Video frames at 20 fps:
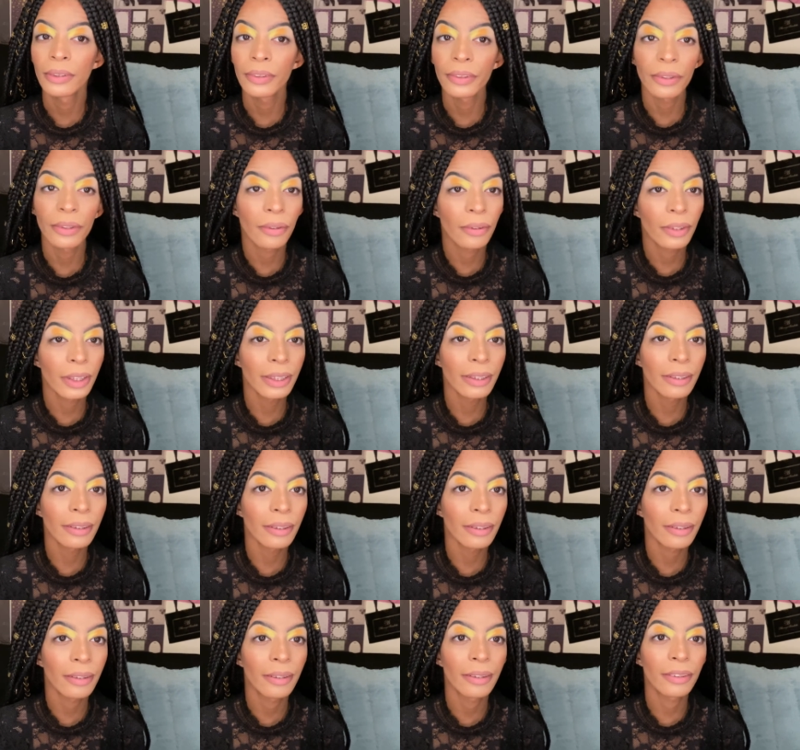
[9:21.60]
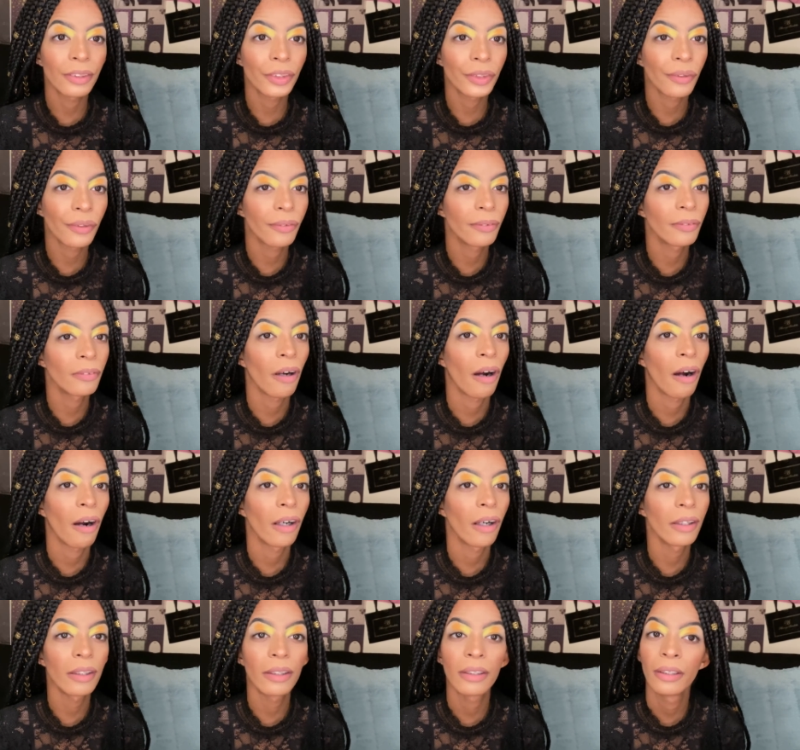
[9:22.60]
So this is it so
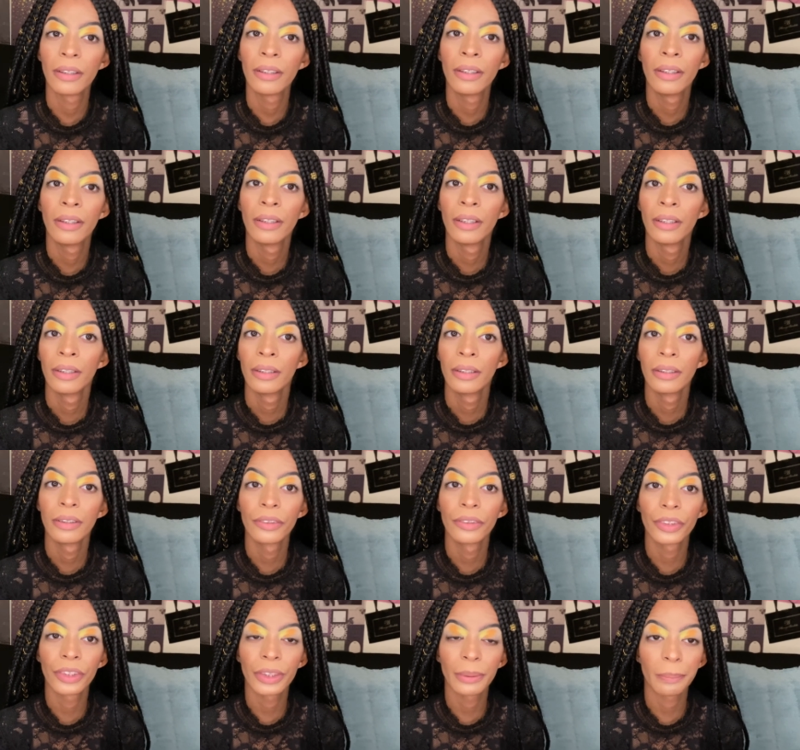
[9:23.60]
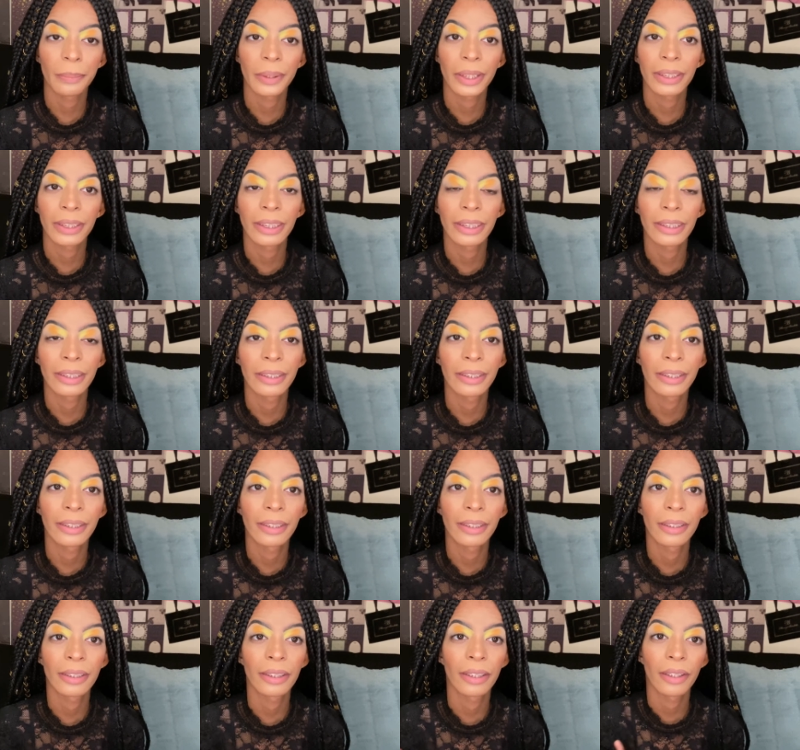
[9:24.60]
far. I'm just blending
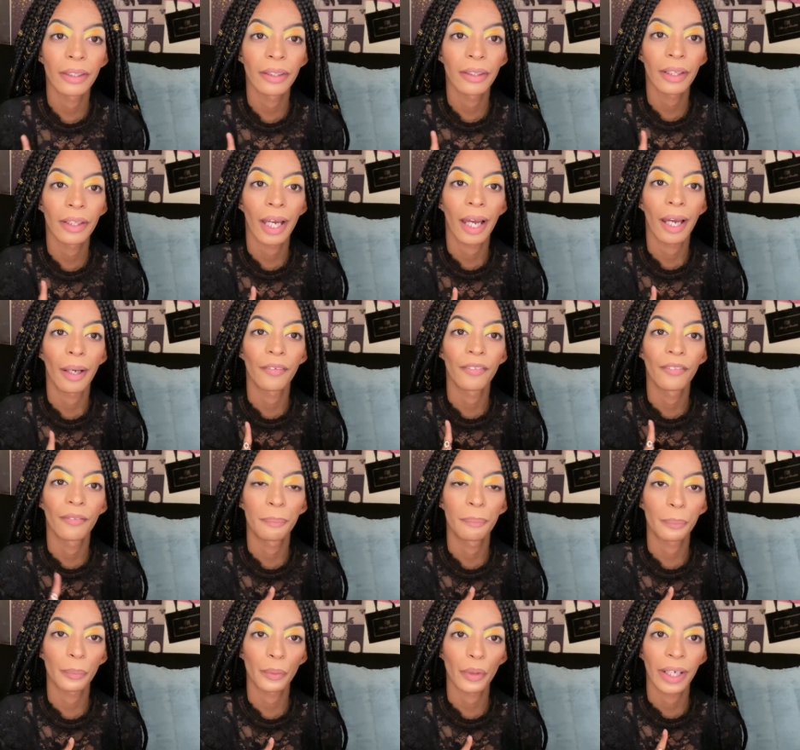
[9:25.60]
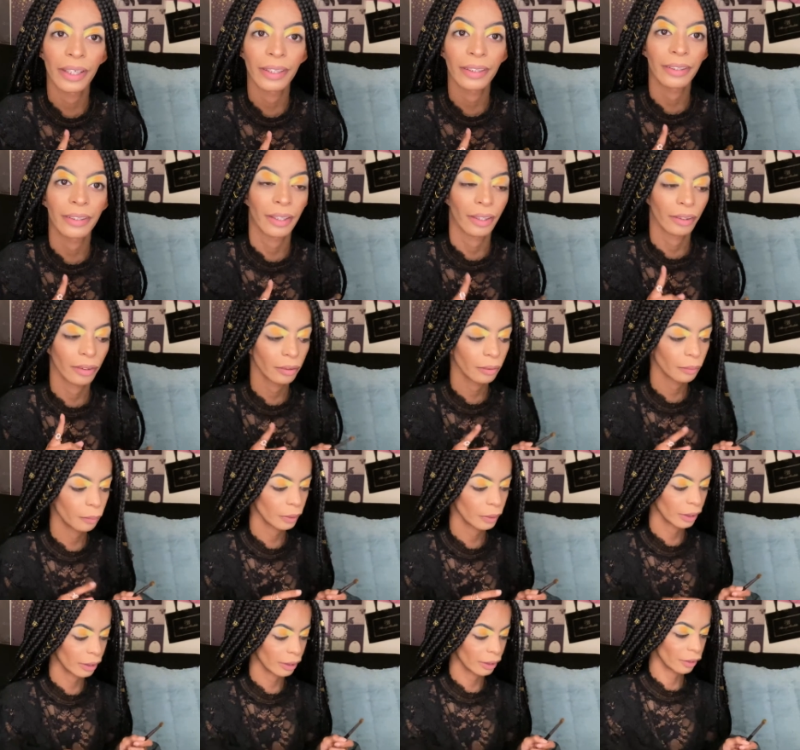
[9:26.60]
in that bright yellow
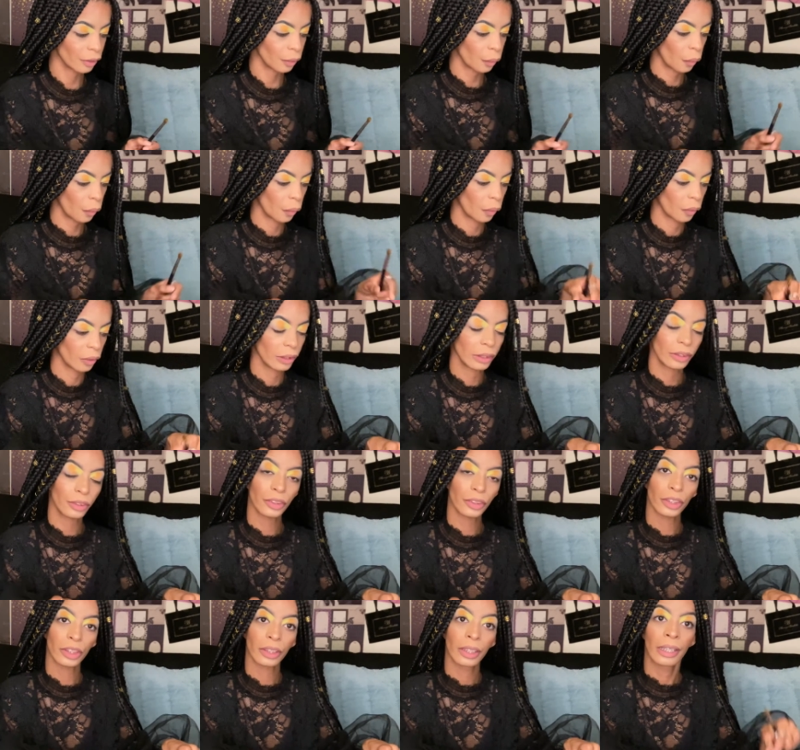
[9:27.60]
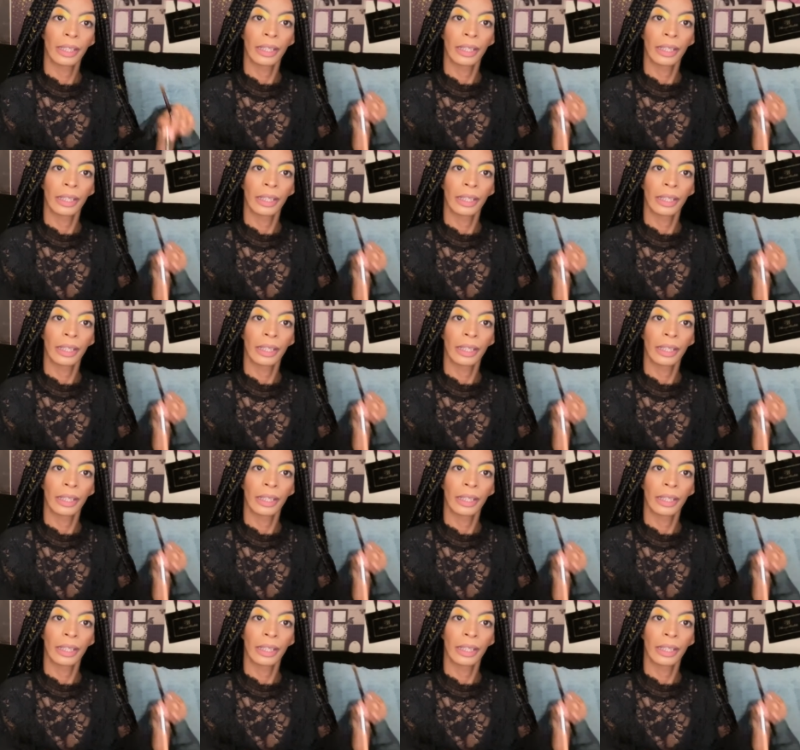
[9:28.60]
with this orange.